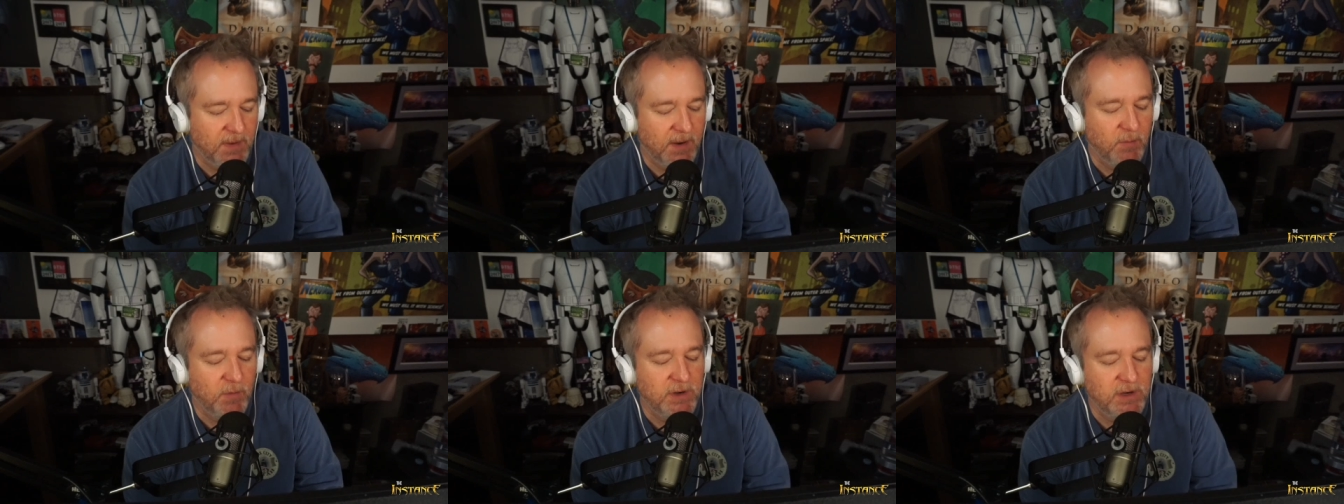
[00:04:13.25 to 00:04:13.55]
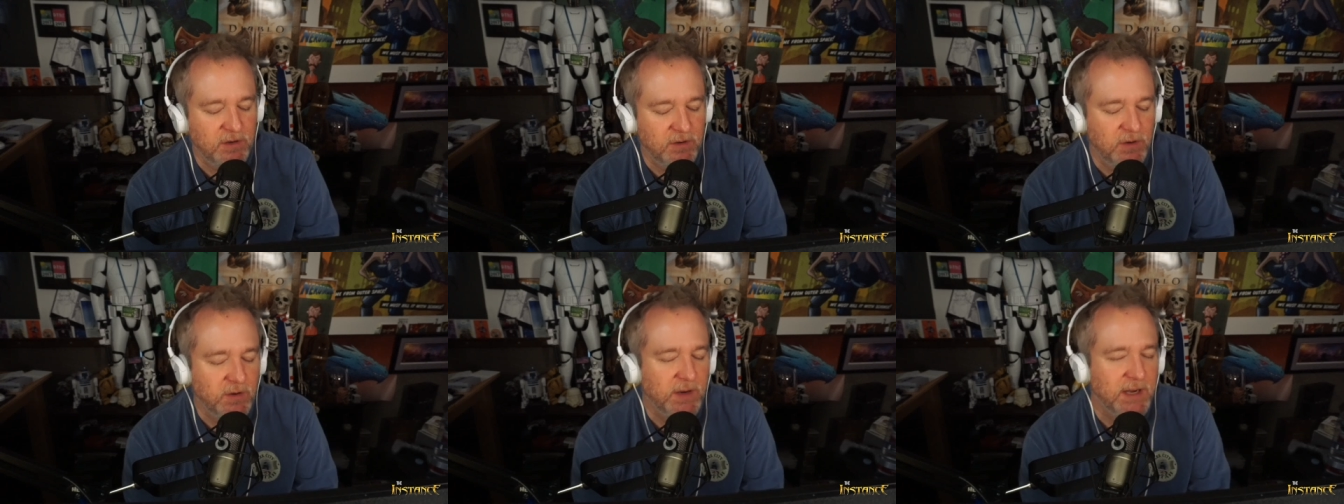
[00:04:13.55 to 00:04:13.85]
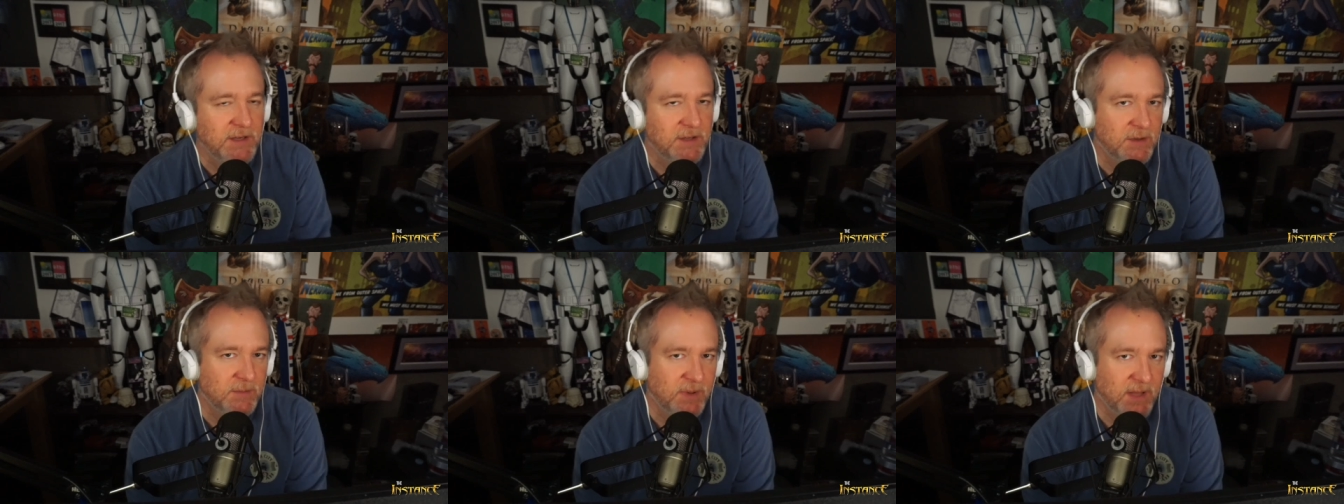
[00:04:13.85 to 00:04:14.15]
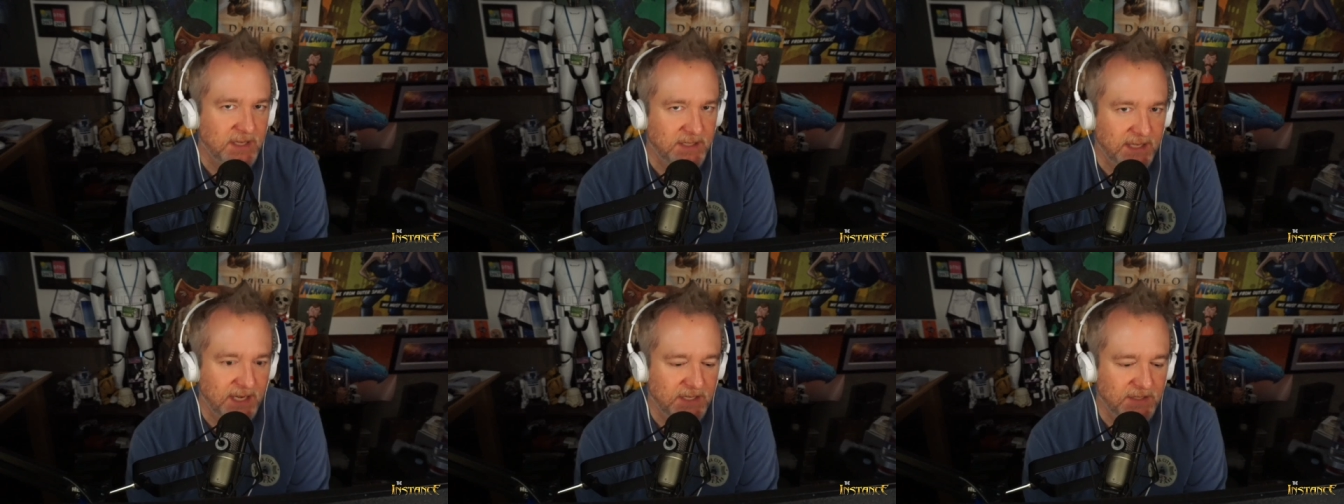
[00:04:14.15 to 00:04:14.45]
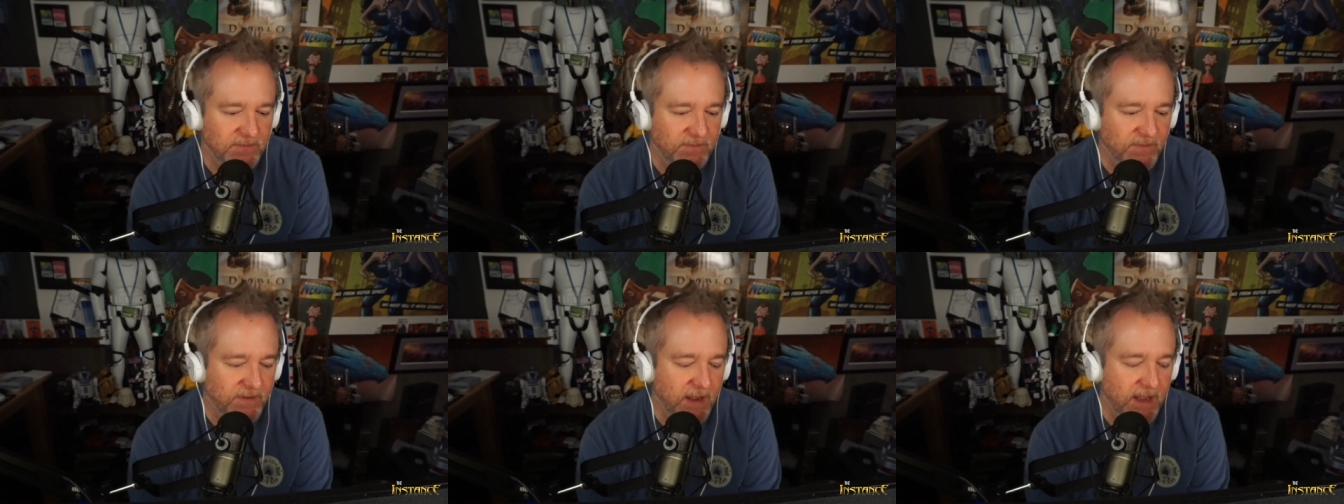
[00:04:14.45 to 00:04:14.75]
And when you do get your
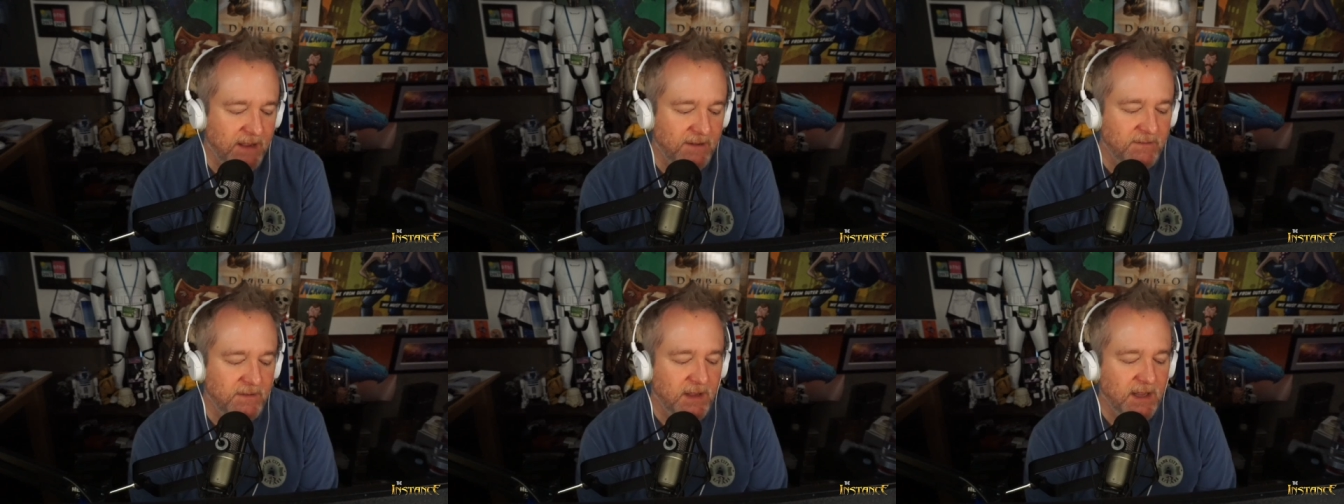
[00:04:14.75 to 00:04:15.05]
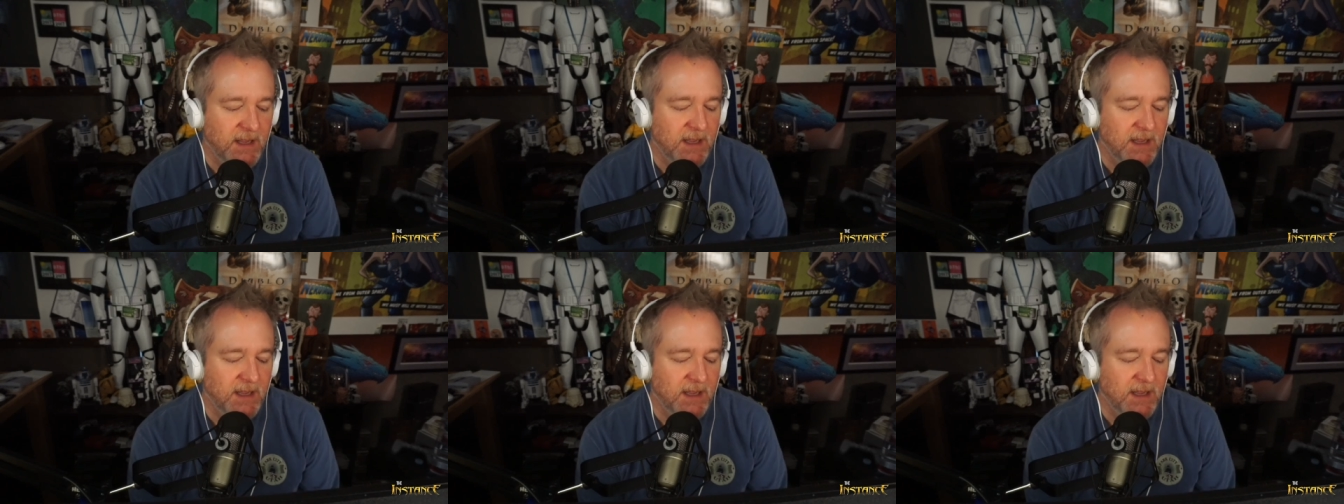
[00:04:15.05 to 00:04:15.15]
PlayStation 5,